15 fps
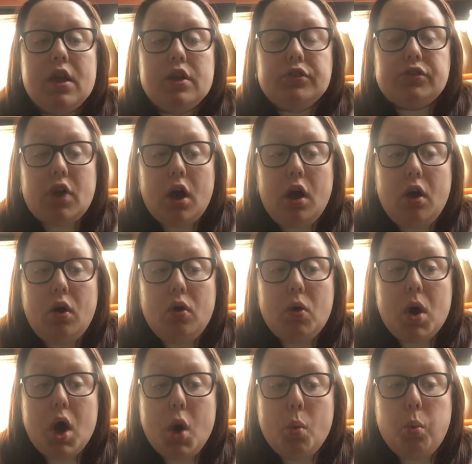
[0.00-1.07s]

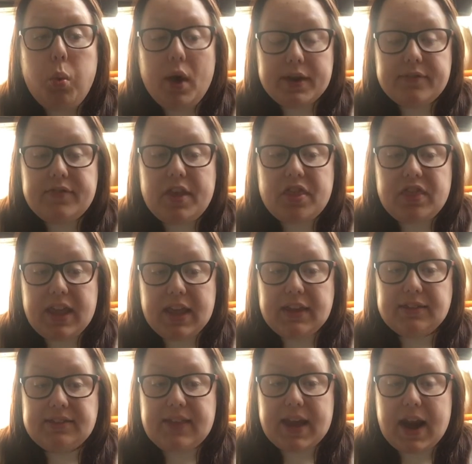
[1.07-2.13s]
So one of the
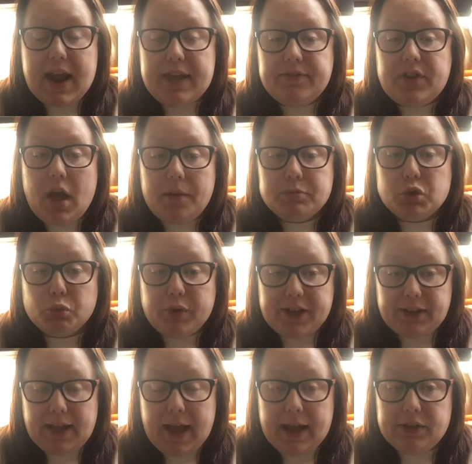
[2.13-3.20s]
things that I have come to
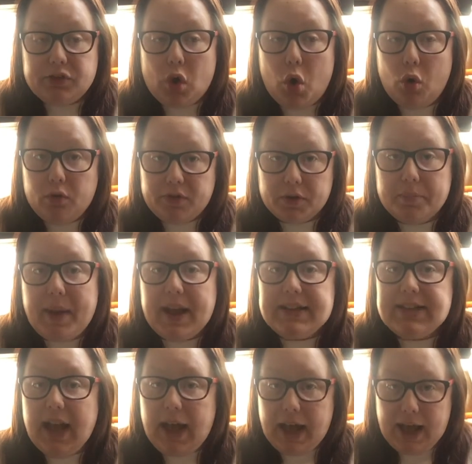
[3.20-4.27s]
realize over my
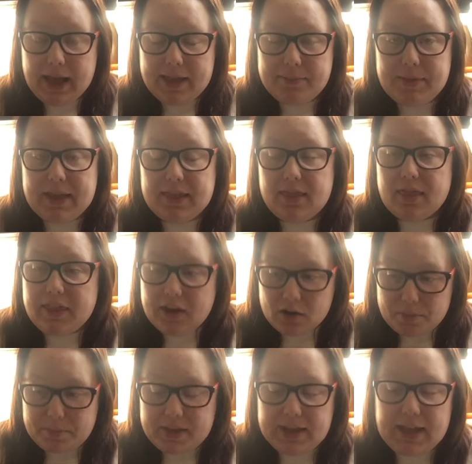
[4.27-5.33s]
time in
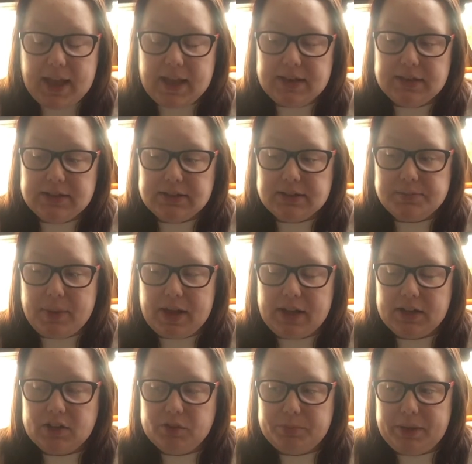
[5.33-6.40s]
therapy and my
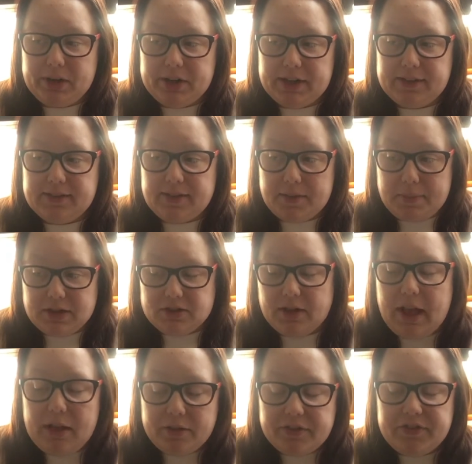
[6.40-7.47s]
experience in the mental
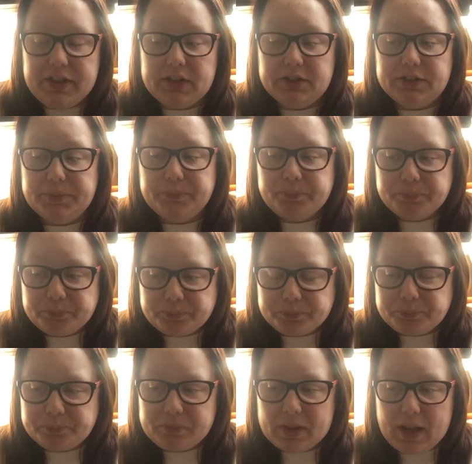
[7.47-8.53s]
health field
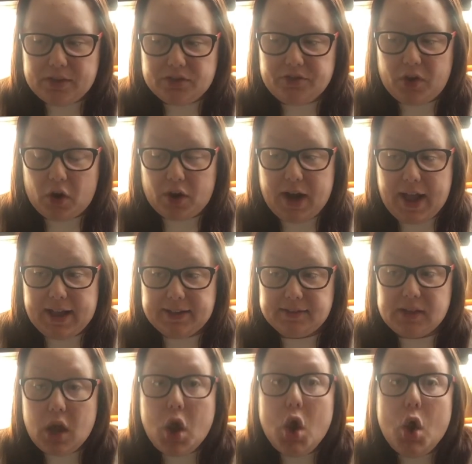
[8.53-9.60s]
as far as
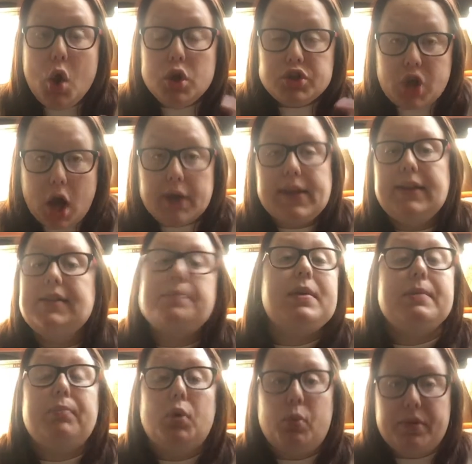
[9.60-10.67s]
talking to
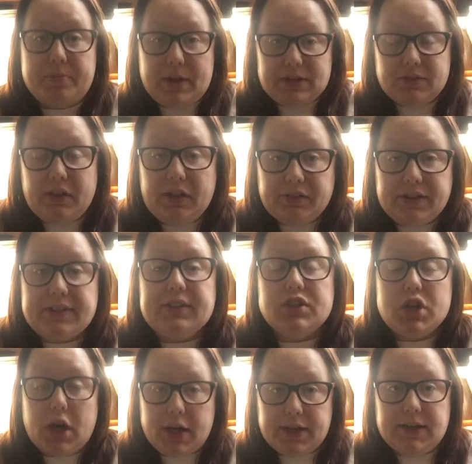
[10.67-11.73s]
people with mental illness and
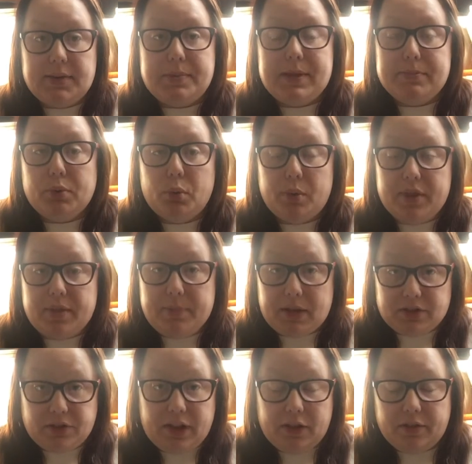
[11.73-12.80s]
talking to people with
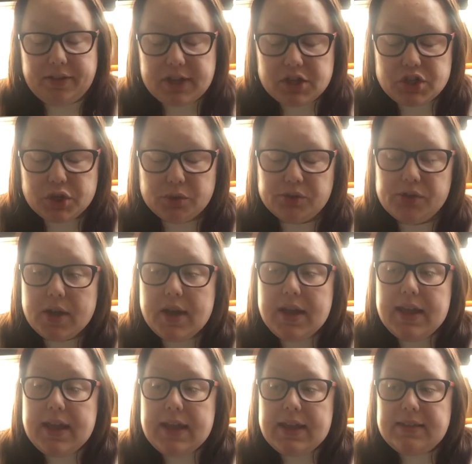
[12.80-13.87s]
mental health issues
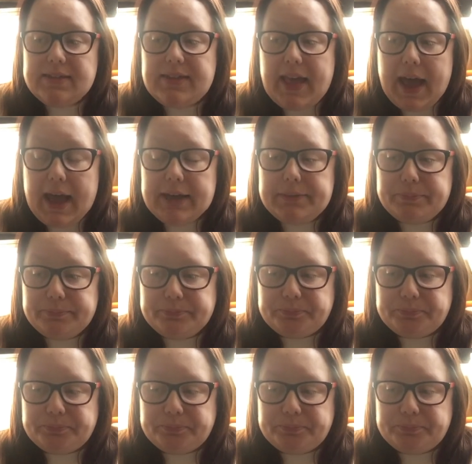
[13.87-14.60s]
is that